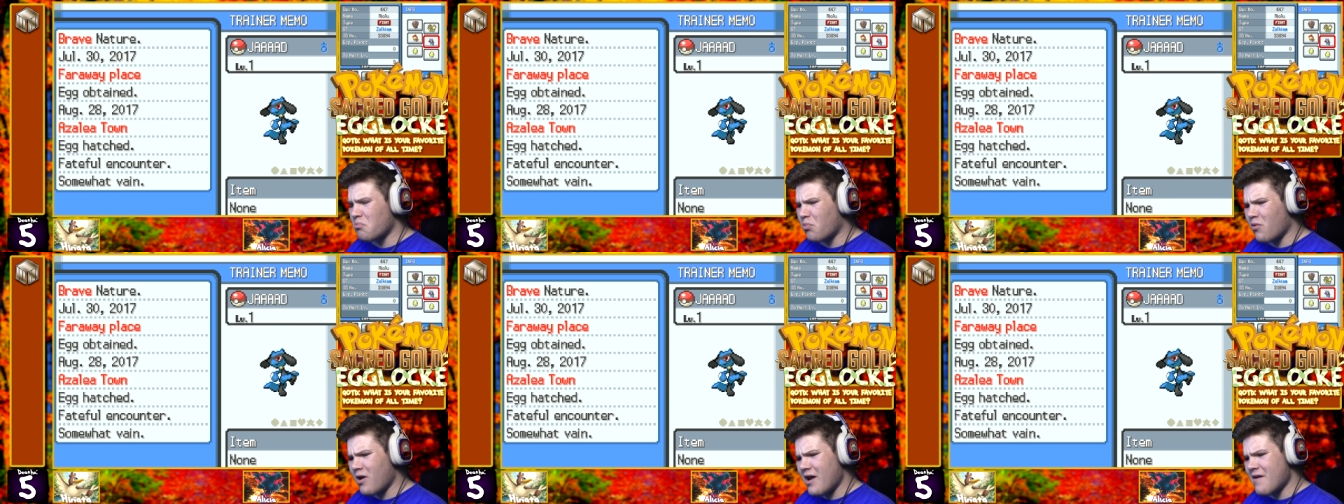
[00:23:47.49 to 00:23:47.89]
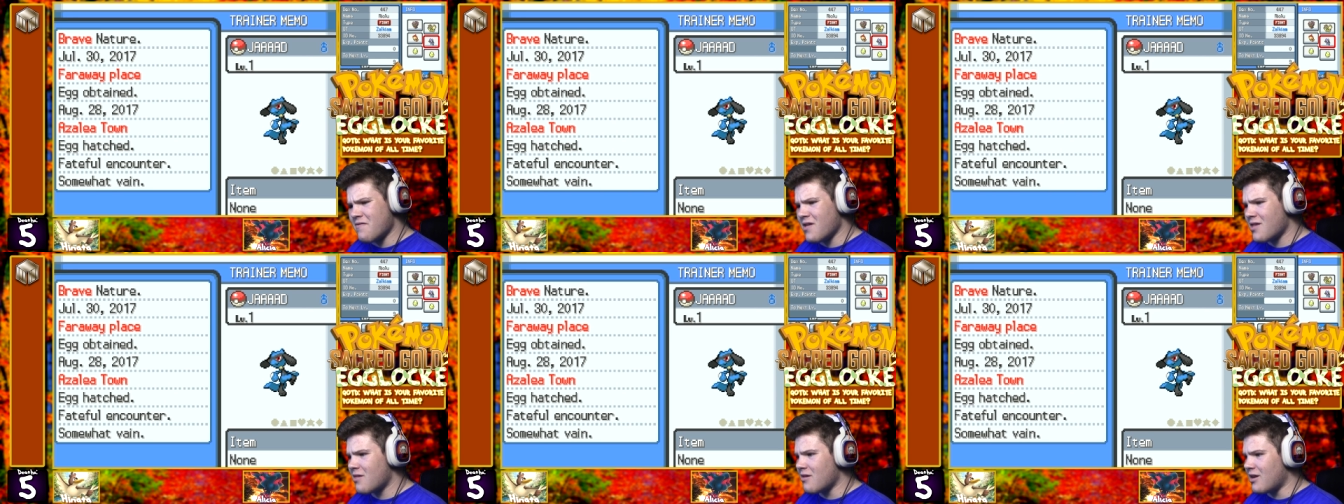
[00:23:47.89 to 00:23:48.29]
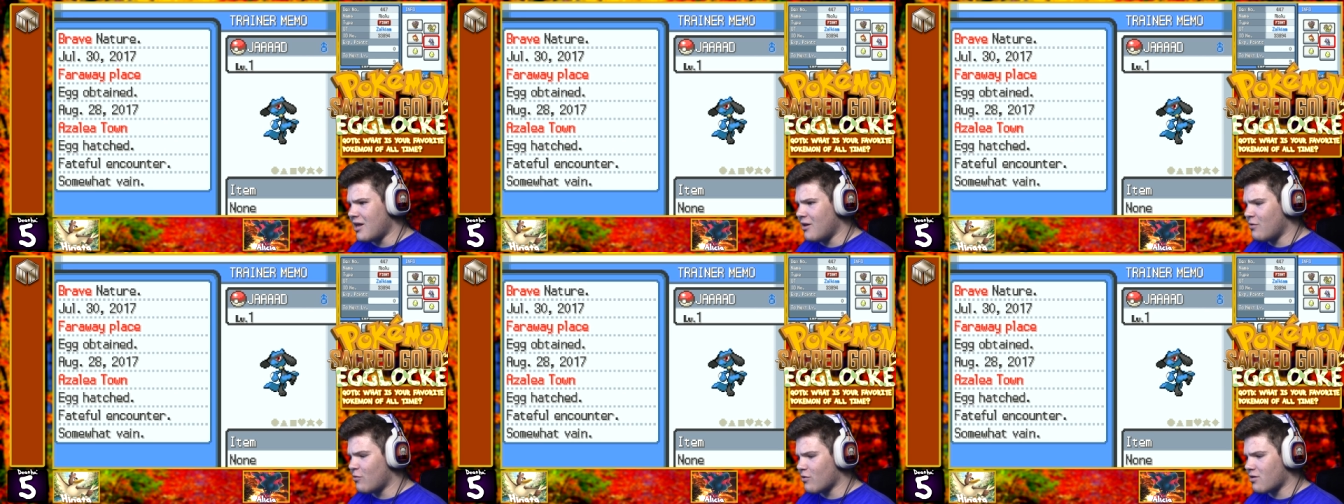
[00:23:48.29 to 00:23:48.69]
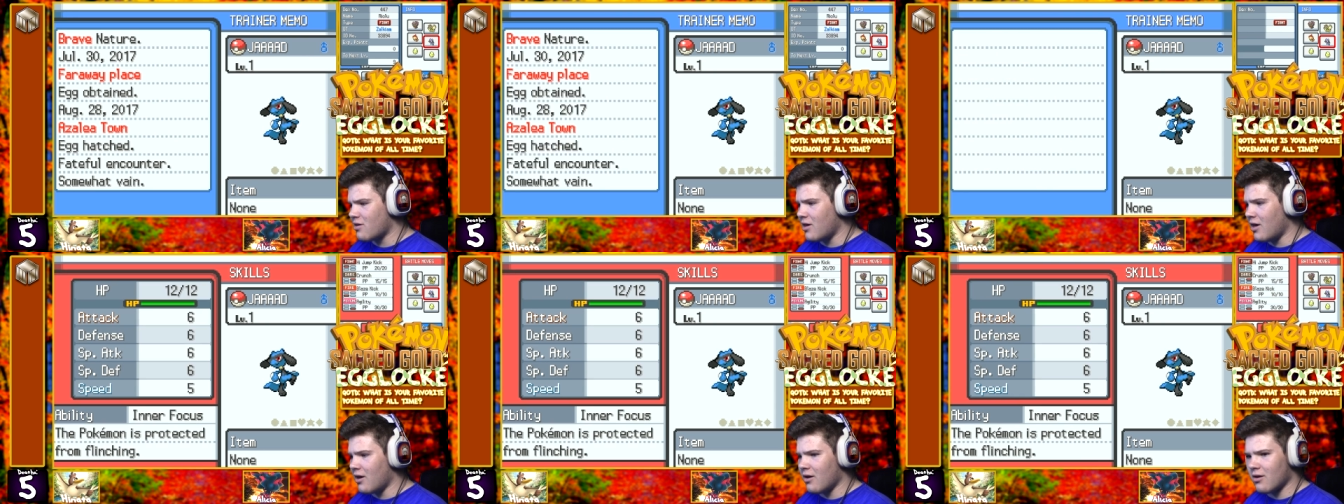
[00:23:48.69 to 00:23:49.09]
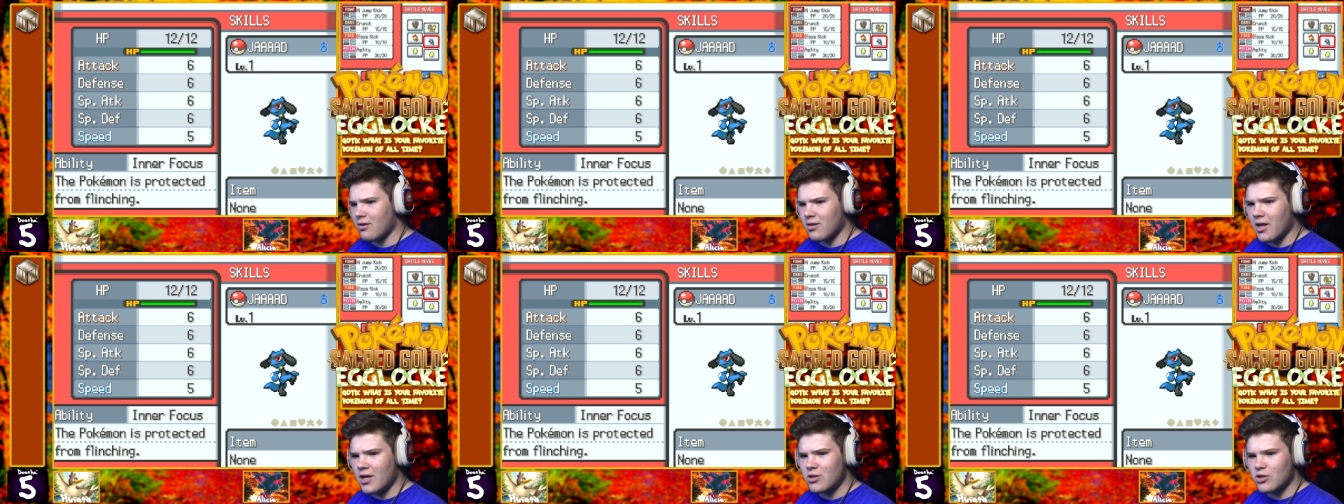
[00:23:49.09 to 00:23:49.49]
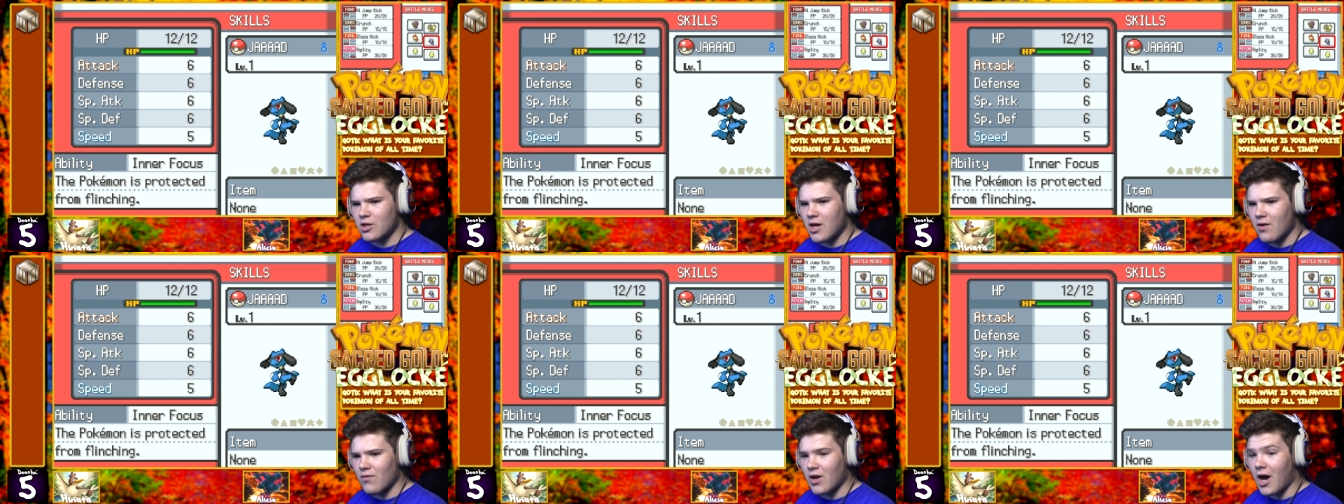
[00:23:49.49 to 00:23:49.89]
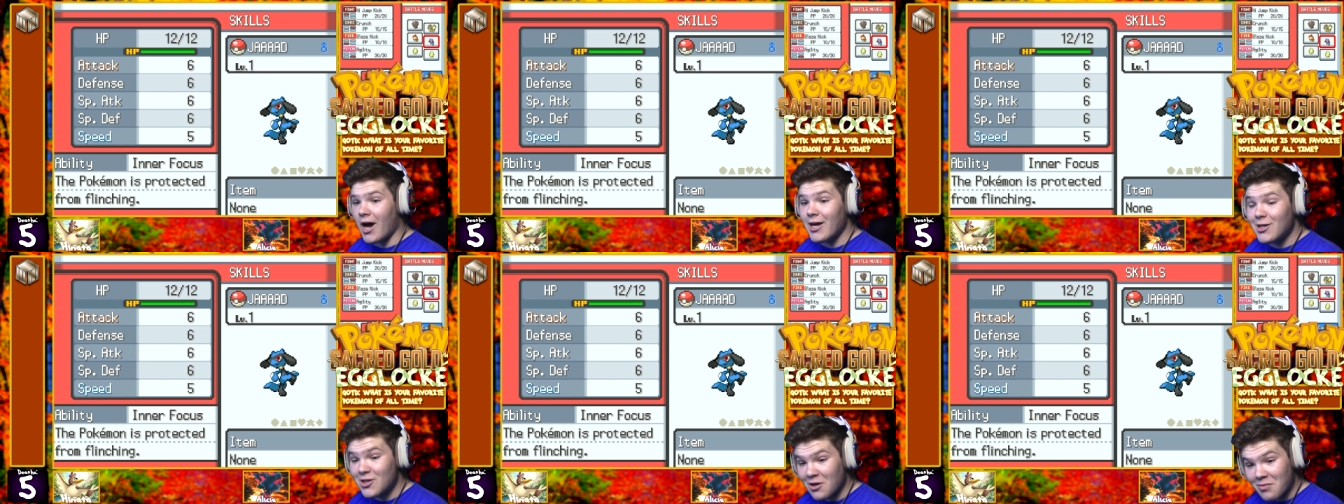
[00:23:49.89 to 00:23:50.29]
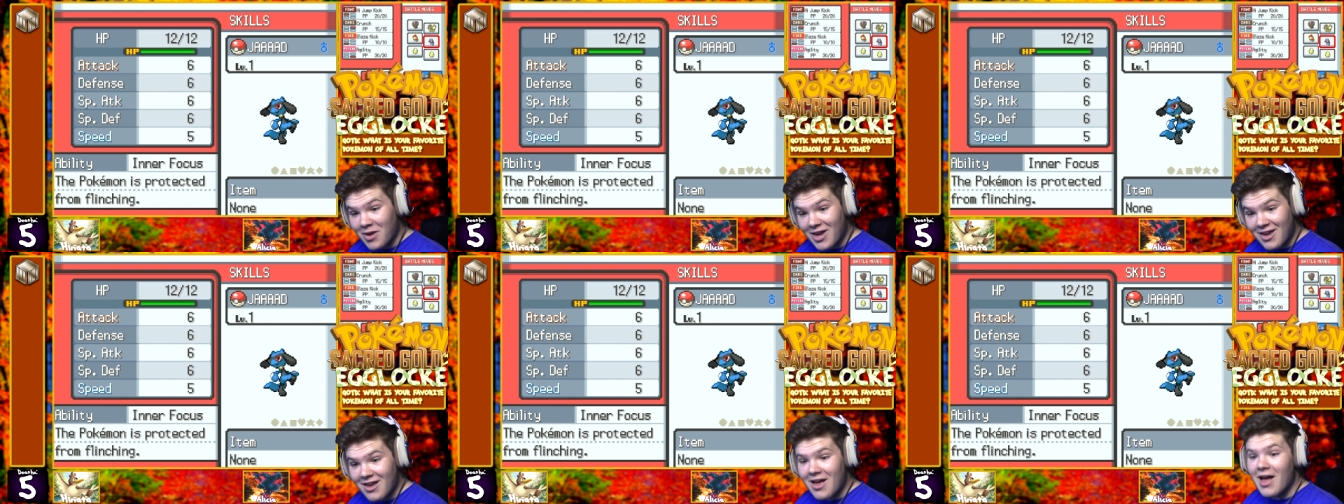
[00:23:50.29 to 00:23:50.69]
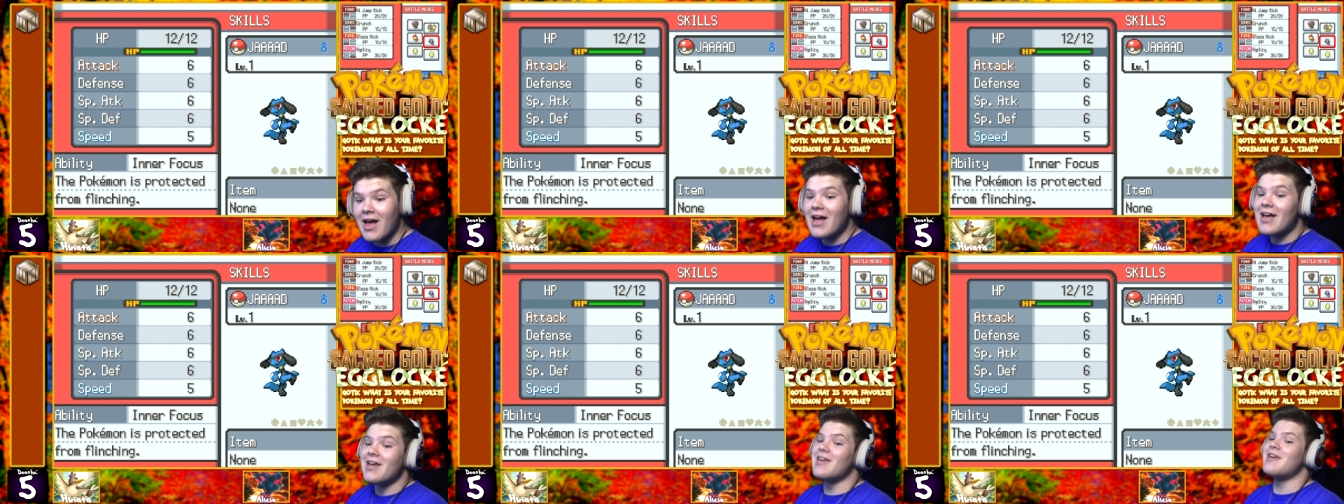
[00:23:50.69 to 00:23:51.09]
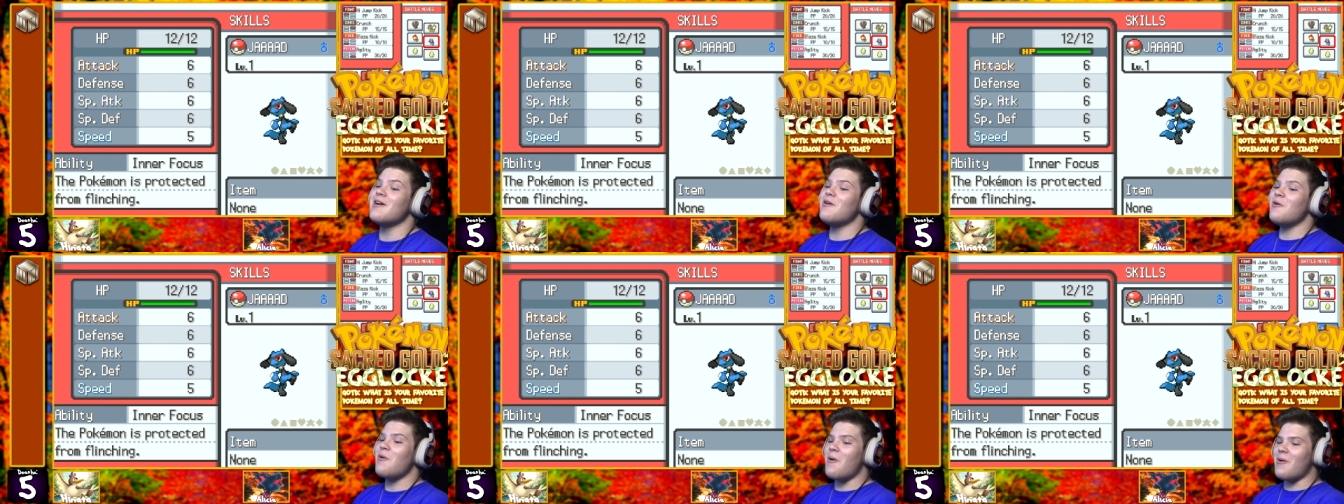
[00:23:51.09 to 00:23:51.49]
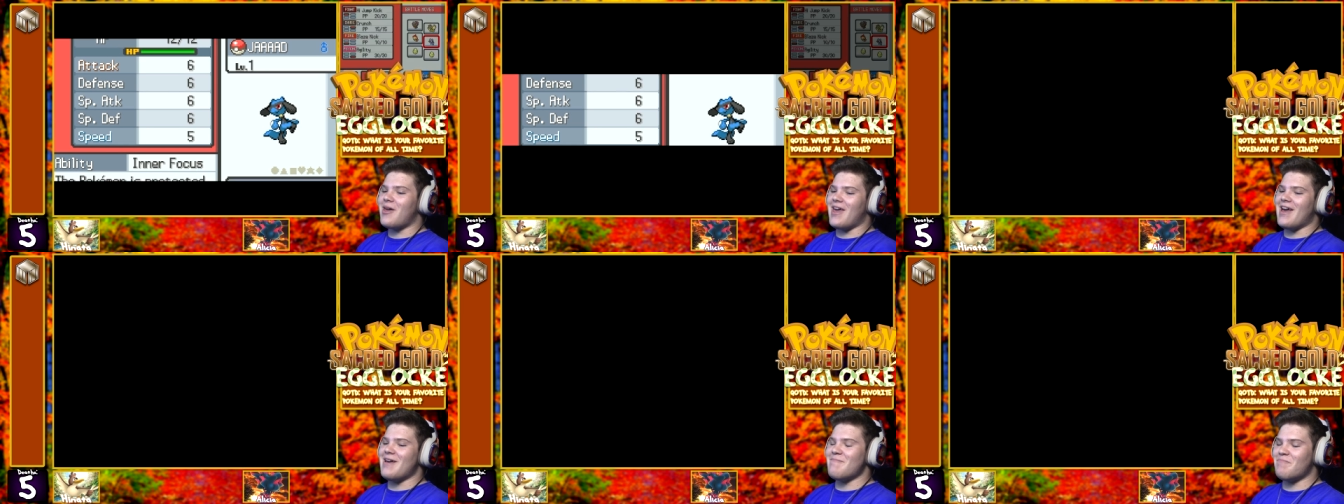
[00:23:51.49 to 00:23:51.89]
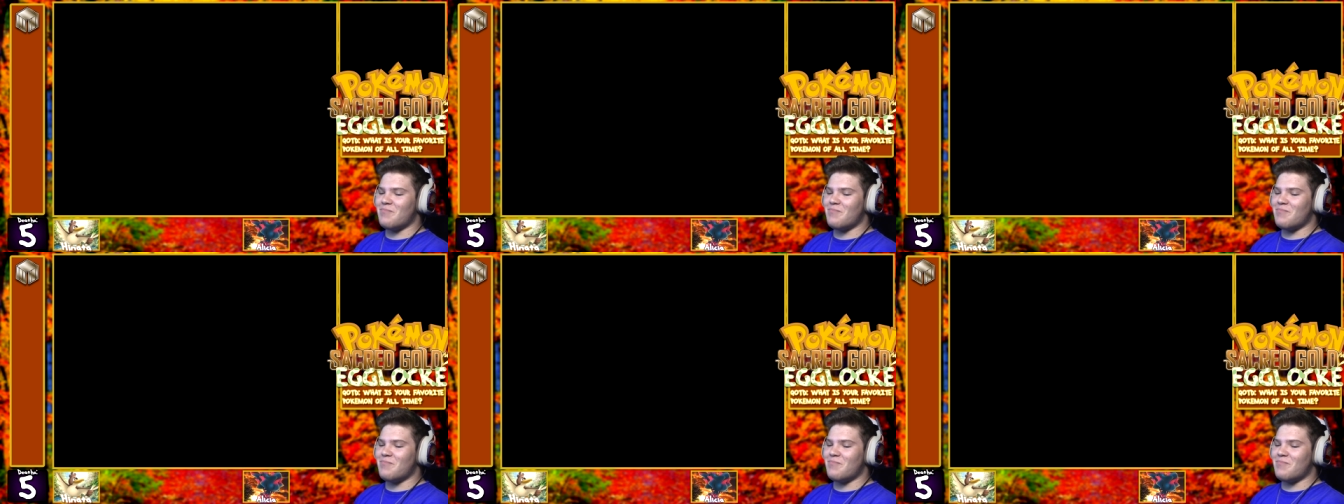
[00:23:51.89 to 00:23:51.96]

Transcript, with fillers: Brave, that's an interesting nature to give it. High jump kick! Yo, okay,